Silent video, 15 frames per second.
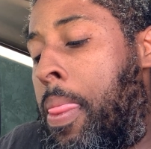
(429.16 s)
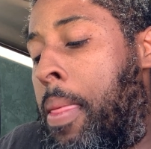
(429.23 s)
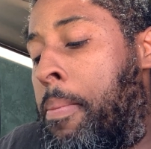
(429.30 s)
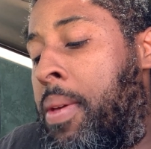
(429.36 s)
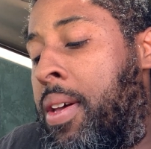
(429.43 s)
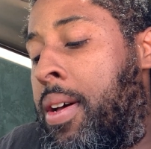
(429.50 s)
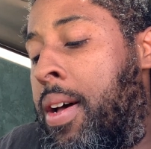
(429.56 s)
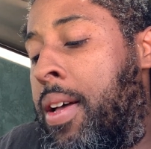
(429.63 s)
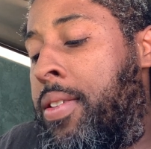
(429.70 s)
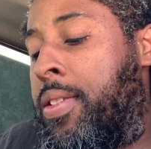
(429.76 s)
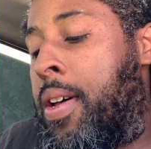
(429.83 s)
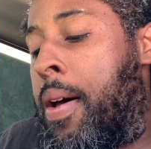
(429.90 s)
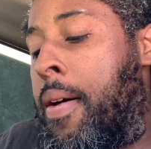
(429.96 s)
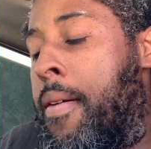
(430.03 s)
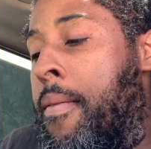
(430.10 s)
because
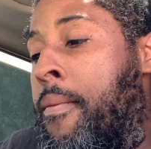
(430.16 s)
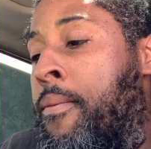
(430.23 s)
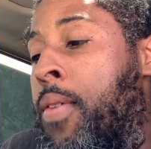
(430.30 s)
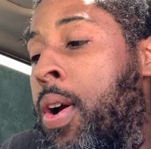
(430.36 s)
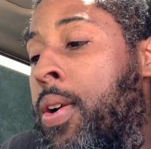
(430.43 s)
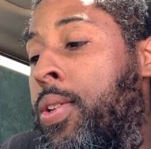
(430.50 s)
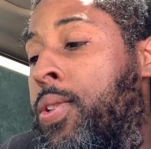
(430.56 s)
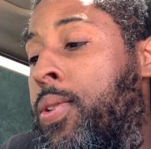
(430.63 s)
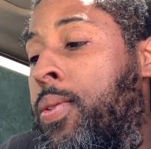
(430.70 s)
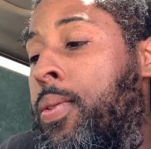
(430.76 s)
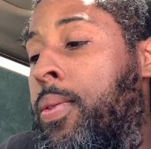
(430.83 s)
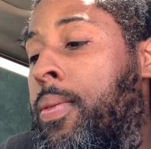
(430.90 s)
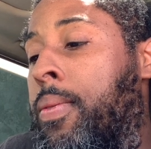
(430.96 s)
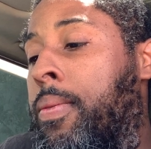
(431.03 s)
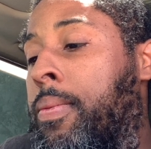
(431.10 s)
the
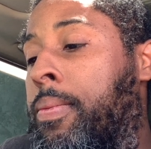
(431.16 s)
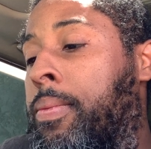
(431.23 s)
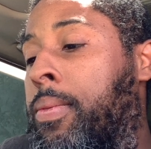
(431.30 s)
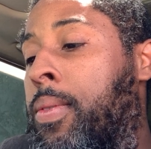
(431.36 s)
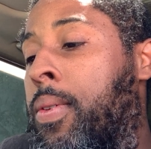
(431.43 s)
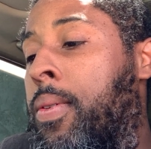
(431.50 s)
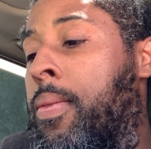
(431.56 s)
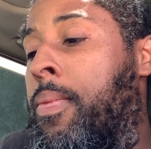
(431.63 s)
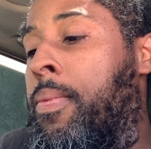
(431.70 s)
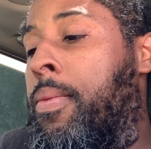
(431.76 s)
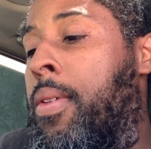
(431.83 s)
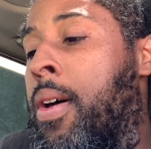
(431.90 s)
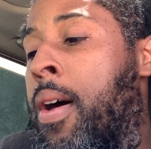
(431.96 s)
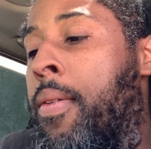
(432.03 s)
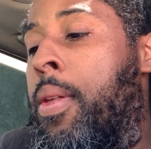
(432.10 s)
virtue
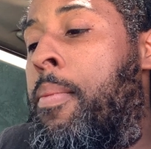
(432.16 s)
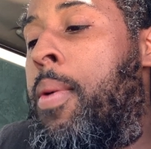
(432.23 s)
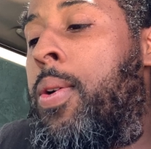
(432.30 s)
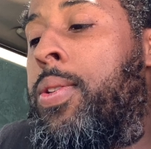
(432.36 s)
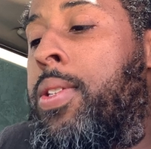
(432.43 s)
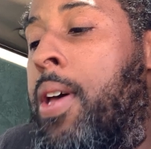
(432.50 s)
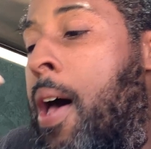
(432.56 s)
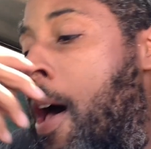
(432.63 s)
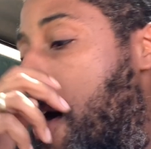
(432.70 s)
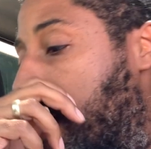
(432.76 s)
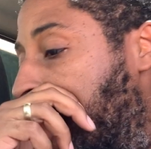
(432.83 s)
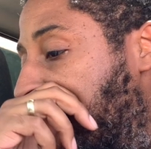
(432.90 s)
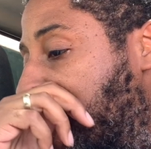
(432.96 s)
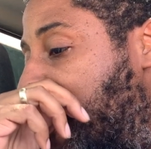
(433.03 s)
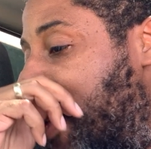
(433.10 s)
of the Most High
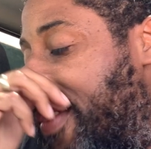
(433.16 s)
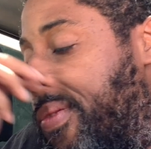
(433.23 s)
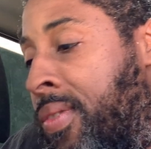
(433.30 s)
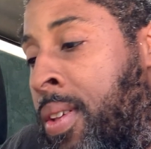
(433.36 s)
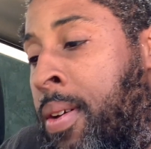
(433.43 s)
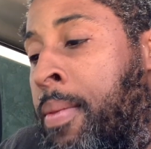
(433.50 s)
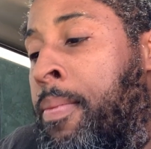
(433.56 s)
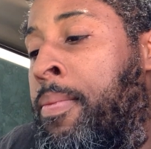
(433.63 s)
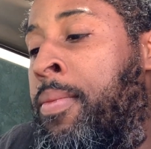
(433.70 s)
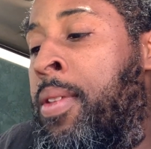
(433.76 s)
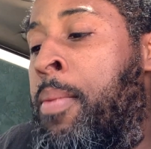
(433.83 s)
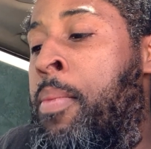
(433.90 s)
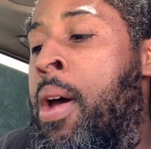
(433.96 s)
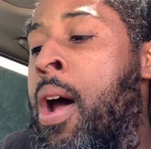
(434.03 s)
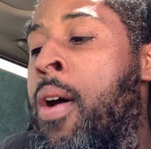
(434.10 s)
is with them.
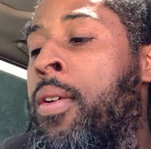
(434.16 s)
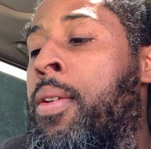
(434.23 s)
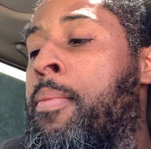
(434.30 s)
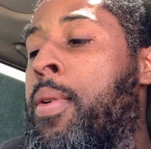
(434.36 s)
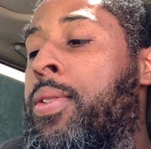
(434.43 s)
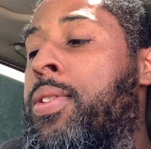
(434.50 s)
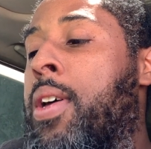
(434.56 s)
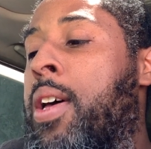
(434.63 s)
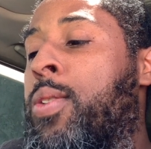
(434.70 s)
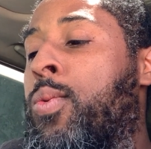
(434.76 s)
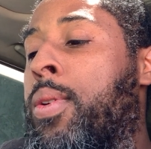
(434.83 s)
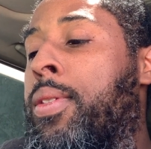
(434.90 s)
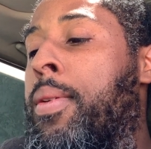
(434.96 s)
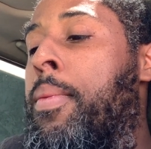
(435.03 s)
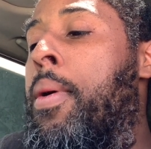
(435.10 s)
The power of the Most High is
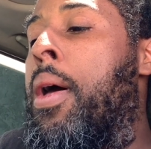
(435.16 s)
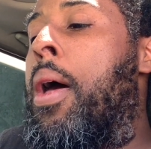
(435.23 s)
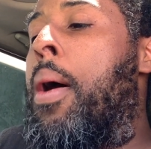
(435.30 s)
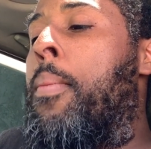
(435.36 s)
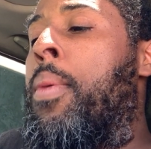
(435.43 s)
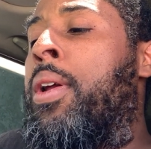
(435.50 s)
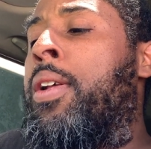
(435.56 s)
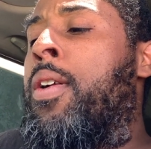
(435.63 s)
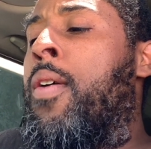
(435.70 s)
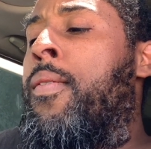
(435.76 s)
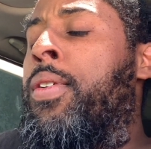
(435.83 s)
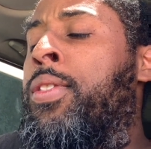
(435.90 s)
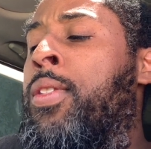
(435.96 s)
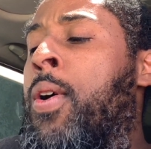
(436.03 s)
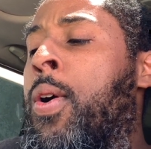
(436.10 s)
with them. But it
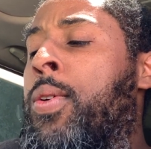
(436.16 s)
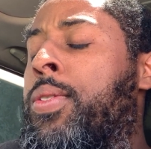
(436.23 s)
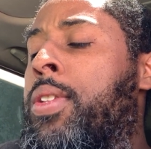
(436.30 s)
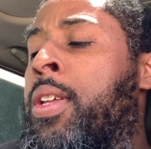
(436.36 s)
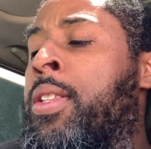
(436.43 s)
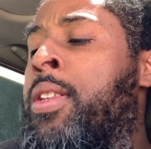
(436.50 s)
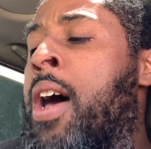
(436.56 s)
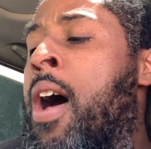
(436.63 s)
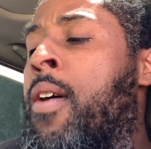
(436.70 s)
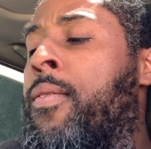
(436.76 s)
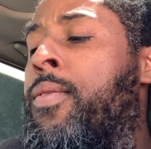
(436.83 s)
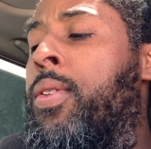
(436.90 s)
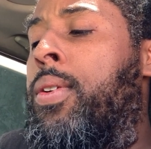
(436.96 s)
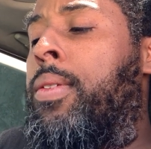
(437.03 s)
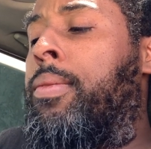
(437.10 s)
overthrows the
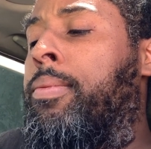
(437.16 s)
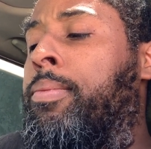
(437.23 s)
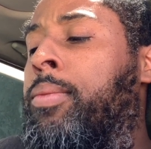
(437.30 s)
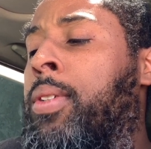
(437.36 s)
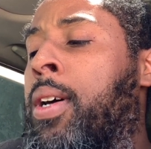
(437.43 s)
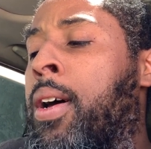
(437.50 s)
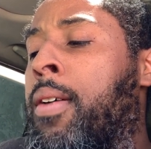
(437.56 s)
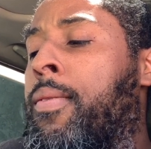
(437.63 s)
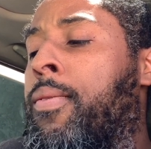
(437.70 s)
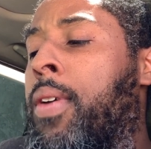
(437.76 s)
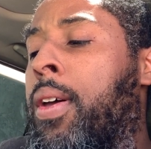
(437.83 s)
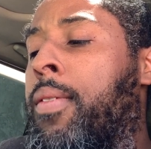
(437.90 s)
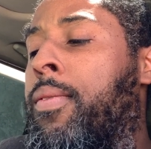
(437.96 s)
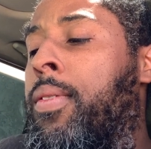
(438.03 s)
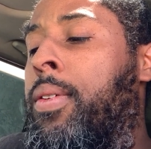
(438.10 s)
doubtful, the
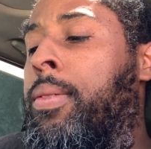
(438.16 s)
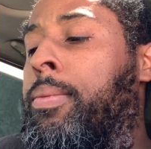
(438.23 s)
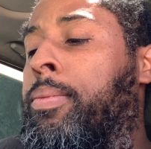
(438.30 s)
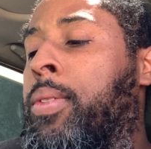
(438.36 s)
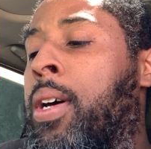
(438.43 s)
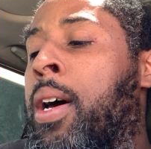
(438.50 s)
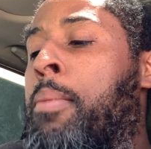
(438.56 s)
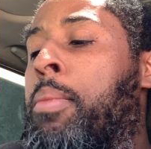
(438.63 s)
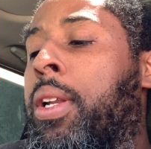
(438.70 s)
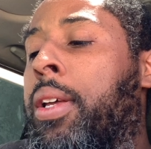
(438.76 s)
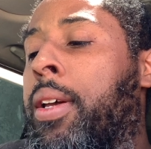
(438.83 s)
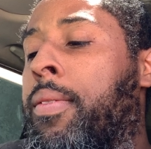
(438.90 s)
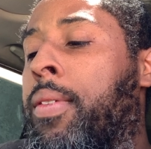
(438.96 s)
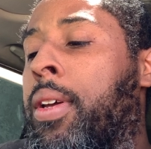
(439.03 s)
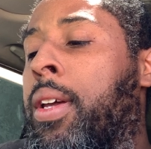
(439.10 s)
unfaithful, the
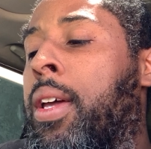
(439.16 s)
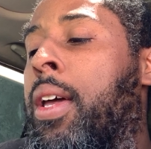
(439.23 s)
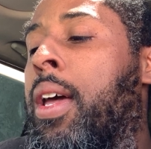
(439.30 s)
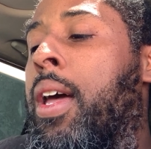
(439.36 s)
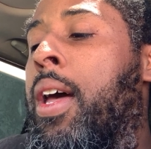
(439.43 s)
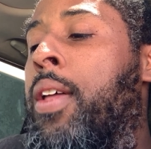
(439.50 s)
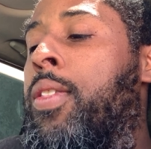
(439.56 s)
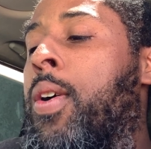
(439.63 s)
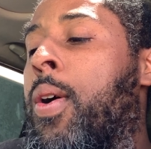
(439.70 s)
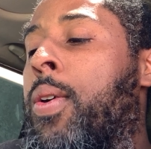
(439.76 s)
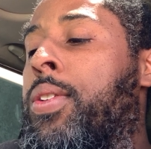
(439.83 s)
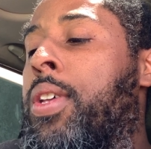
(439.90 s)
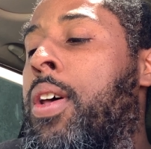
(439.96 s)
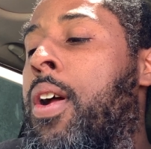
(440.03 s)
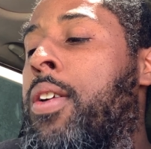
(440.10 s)
unbelieving, and
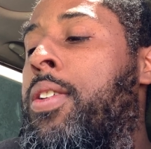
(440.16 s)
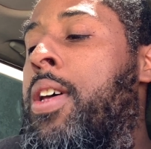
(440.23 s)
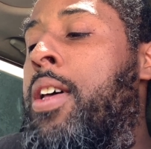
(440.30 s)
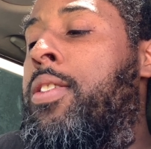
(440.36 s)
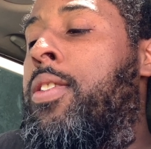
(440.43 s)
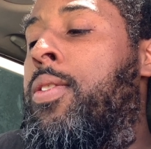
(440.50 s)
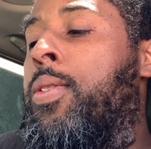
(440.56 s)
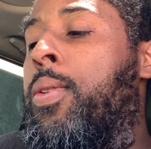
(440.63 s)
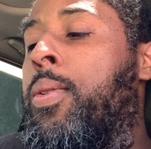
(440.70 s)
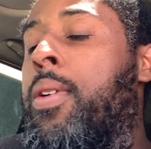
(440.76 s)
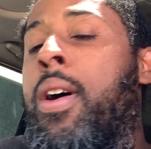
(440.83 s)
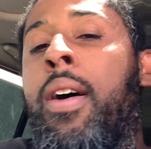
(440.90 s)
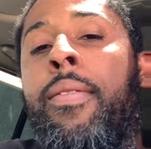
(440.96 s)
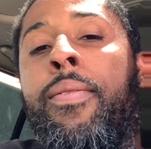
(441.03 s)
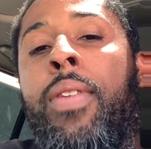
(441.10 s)
those that are destitute
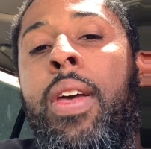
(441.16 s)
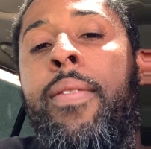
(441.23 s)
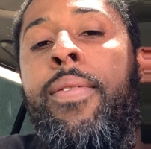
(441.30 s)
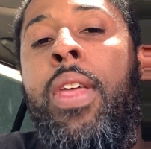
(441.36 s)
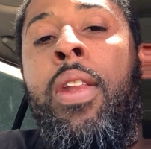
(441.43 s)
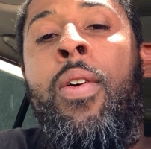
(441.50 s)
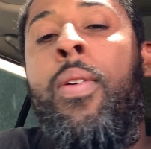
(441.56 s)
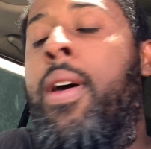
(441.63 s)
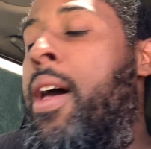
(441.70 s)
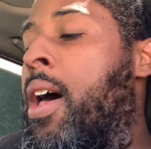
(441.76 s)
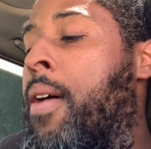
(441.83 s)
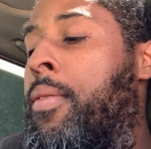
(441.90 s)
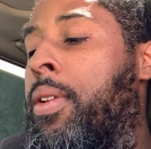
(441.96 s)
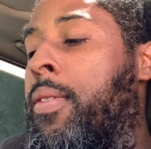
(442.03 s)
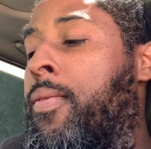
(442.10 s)
of faith, that don't
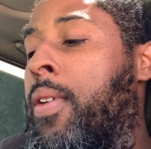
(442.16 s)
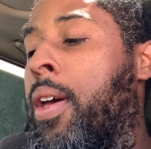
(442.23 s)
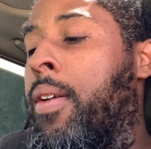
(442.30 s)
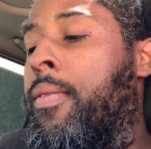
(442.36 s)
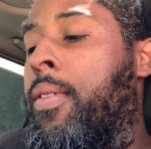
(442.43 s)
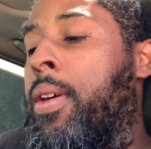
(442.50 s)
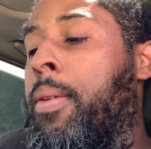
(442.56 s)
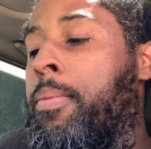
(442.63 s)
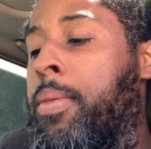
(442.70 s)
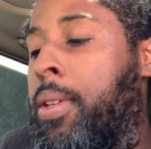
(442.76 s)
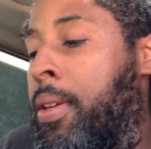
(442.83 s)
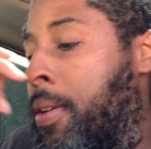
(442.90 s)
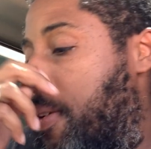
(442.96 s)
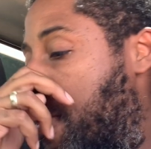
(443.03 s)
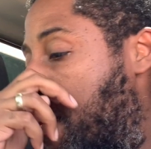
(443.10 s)
have any faith, empty.